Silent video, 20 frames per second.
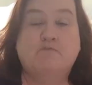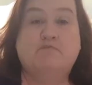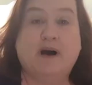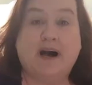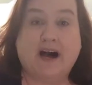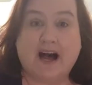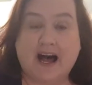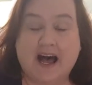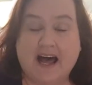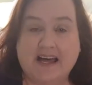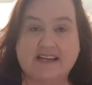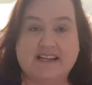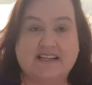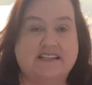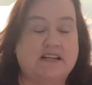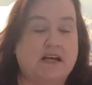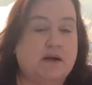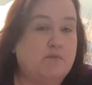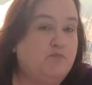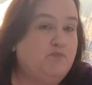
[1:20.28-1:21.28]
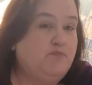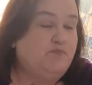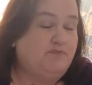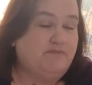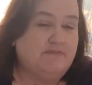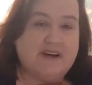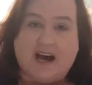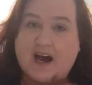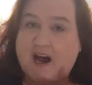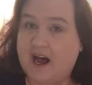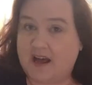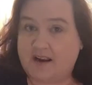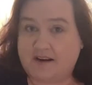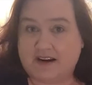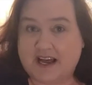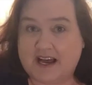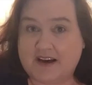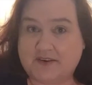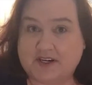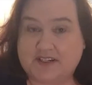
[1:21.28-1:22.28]
But I
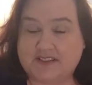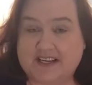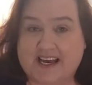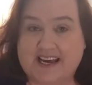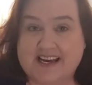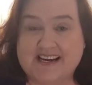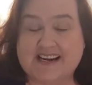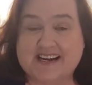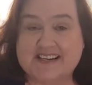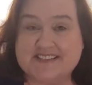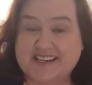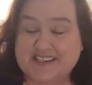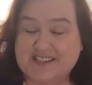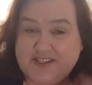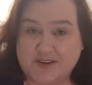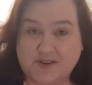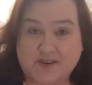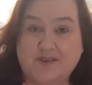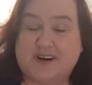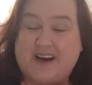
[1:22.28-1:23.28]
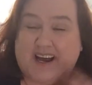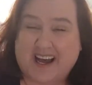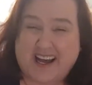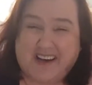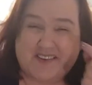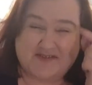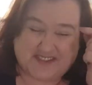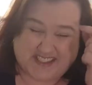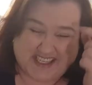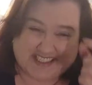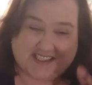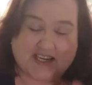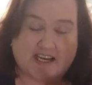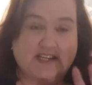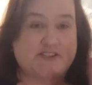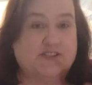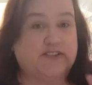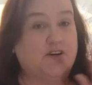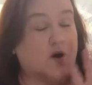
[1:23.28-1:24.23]
don't have all night because I do have deadlines,